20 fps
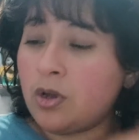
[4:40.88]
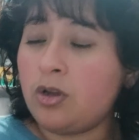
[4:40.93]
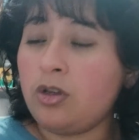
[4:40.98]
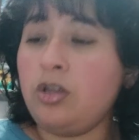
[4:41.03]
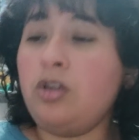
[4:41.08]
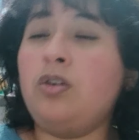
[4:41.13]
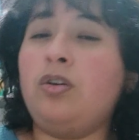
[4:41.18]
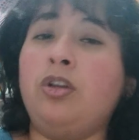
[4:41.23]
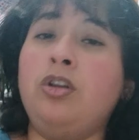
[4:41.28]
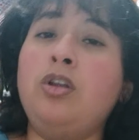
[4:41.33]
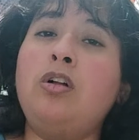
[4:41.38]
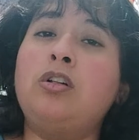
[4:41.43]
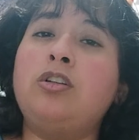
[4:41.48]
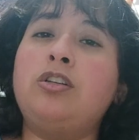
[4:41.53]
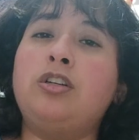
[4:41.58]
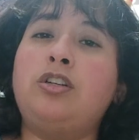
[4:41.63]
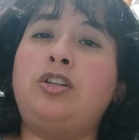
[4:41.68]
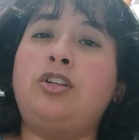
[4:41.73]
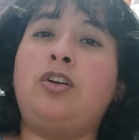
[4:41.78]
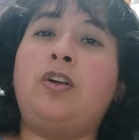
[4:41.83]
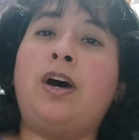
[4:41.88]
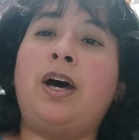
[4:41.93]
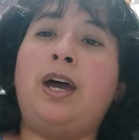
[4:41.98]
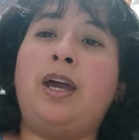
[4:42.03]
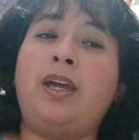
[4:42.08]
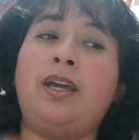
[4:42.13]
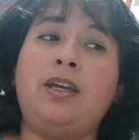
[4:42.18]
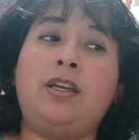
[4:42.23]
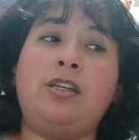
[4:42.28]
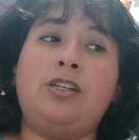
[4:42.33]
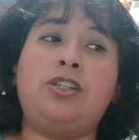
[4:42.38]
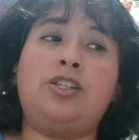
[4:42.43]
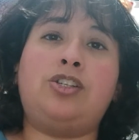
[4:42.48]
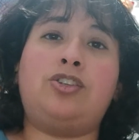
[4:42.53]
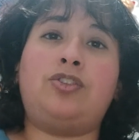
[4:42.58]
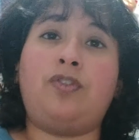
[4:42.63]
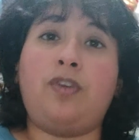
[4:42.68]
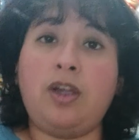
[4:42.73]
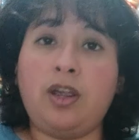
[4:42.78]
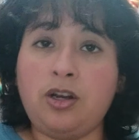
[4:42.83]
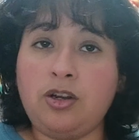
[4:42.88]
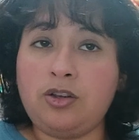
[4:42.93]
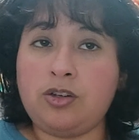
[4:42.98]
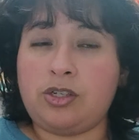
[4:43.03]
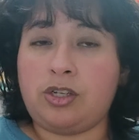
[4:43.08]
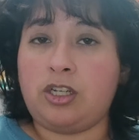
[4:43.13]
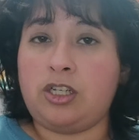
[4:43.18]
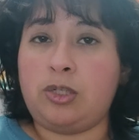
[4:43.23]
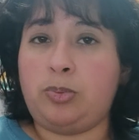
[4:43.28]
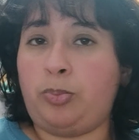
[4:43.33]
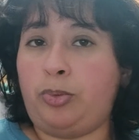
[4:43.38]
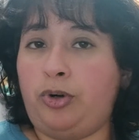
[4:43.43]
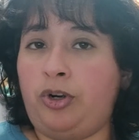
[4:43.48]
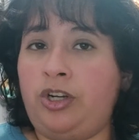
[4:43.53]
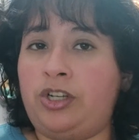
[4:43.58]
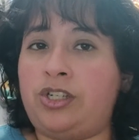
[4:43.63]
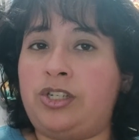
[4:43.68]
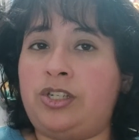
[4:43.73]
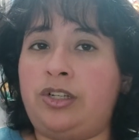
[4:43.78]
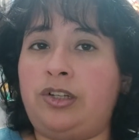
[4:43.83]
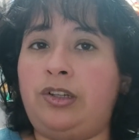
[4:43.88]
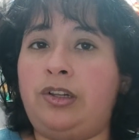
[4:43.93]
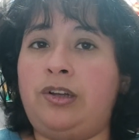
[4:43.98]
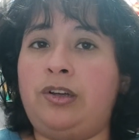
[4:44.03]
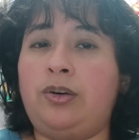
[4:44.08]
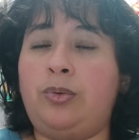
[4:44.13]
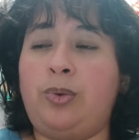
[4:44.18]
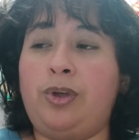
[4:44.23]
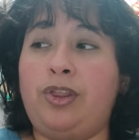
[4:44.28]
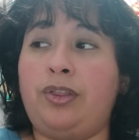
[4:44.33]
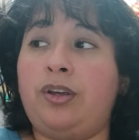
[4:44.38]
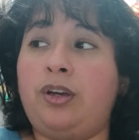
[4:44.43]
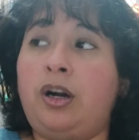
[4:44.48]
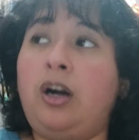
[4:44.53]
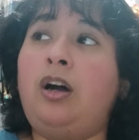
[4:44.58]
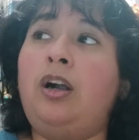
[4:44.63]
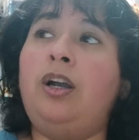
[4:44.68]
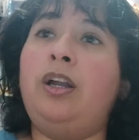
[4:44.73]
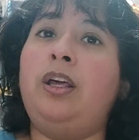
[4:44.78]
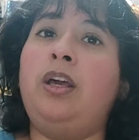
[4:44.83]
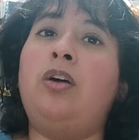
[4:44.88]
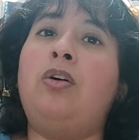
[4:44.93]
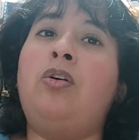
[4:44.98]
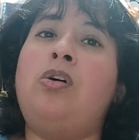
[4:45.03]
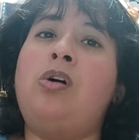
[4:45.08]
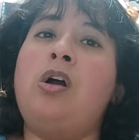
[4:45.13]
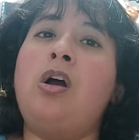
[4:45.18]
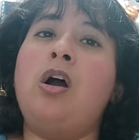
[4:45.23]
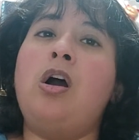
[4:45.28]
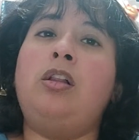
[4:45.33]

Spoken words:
You can also try strenuous sports with cardio,